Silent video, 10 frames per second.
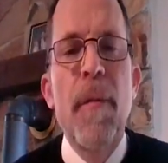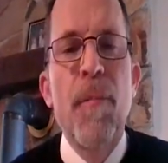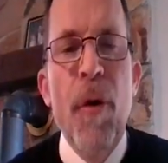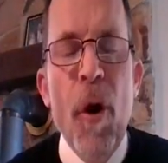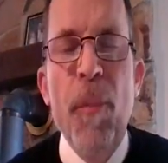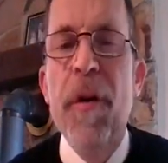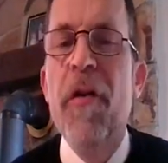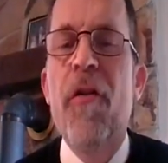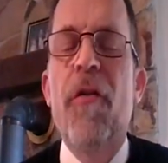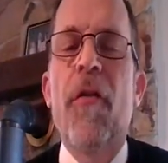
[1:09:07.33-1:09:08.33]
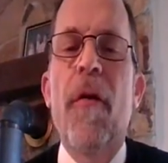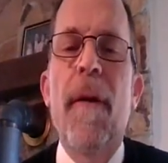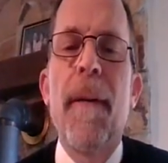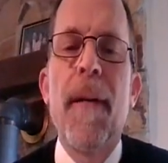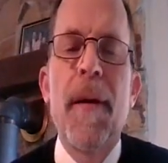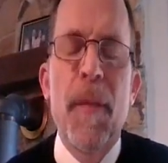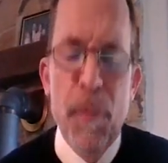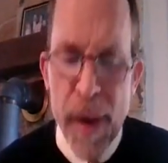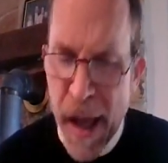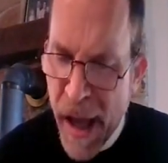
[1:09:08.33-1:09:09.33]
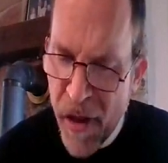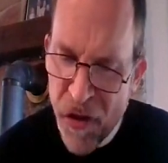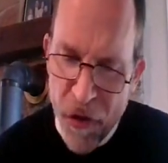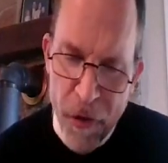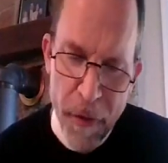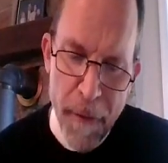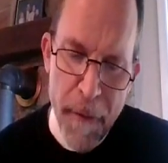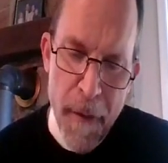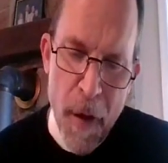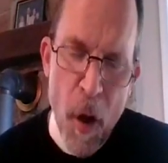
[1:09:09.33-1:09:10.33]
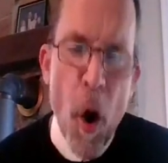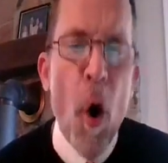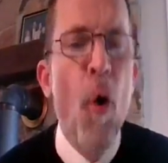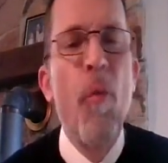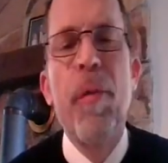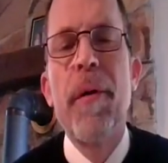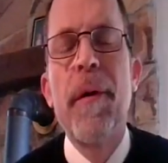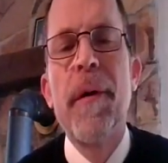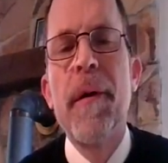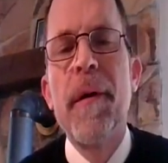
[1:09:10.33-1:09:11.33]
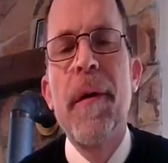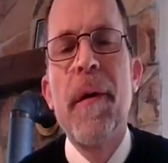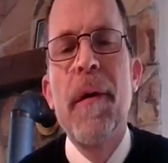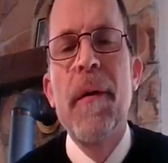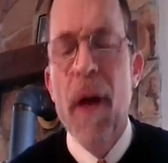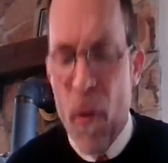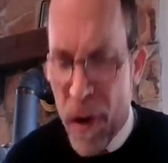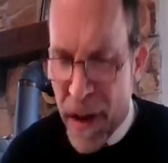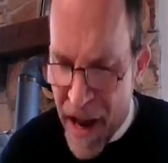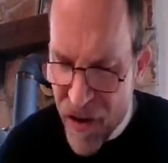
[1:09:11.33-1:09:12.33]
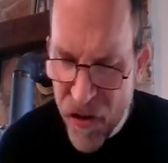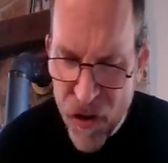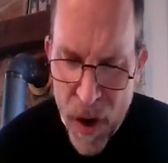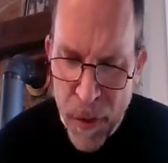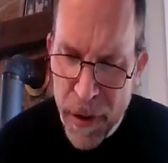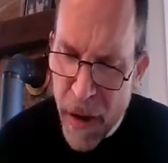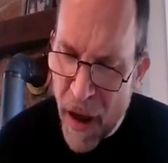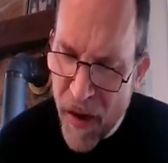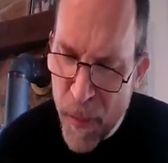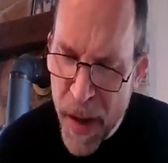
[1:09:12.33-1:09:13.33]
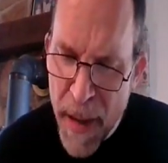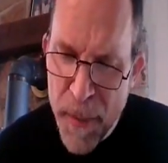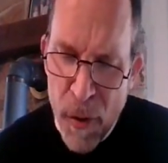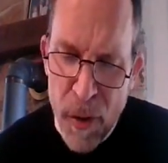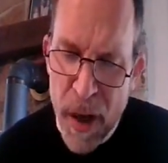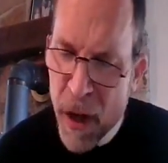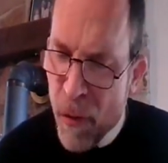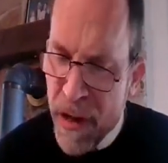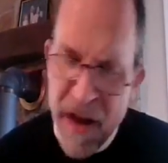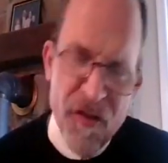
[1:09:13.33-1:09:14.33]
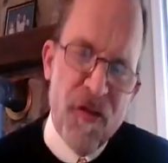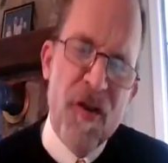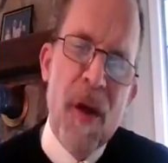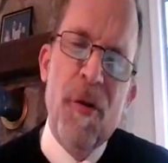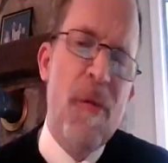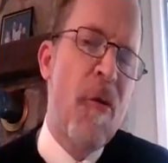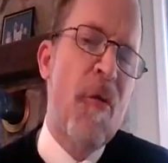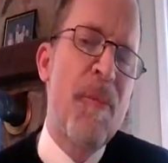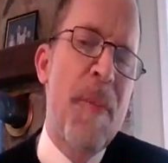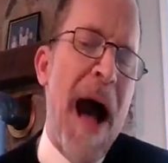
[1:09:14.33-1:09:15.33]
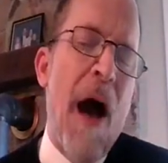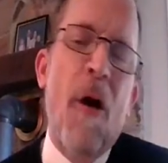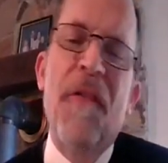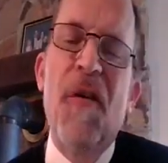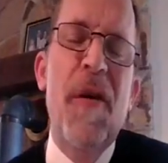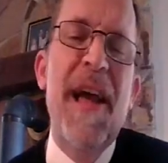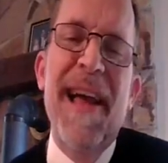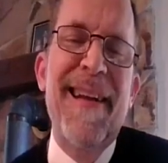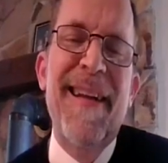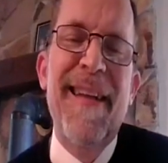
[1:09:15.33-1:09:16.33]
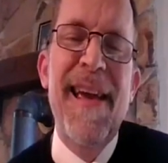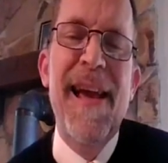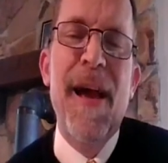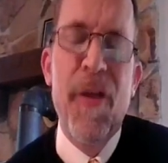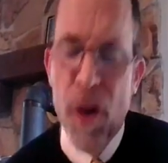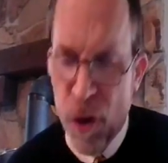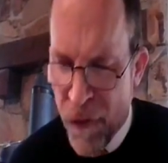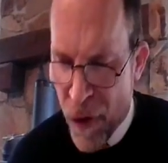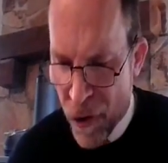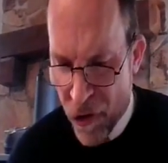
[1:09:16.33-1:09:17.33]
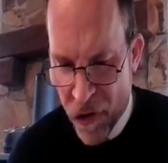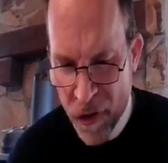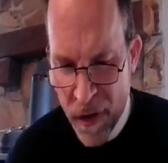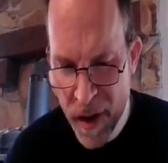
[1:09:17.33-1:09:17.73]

Purpose, peace, hope, a relationship with loving people, and a relationship with the most powerful entity in the universe.